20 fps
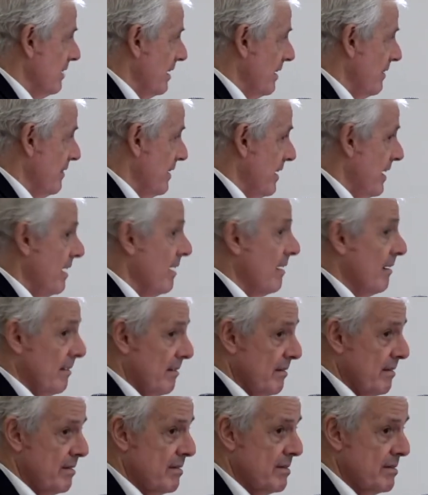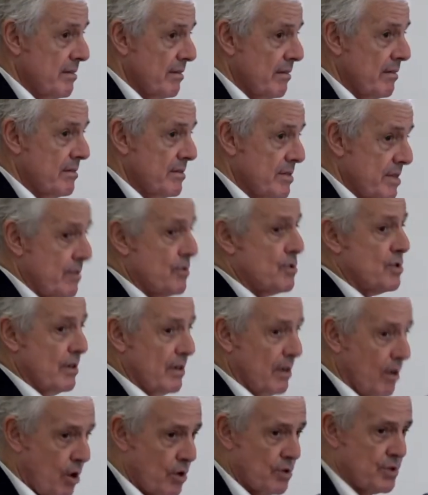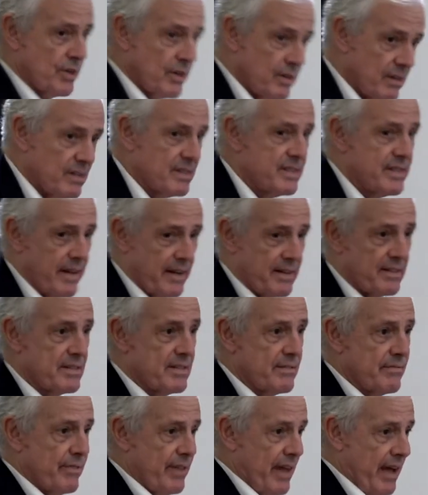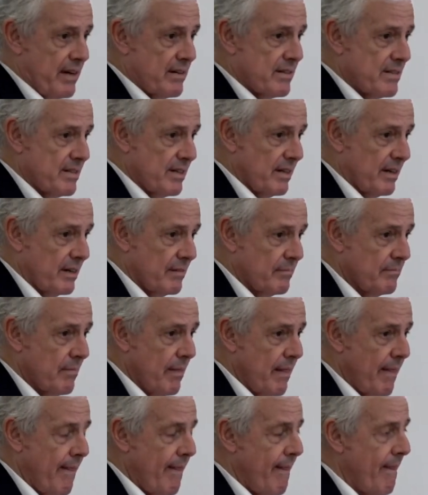in the sociological sense of that term,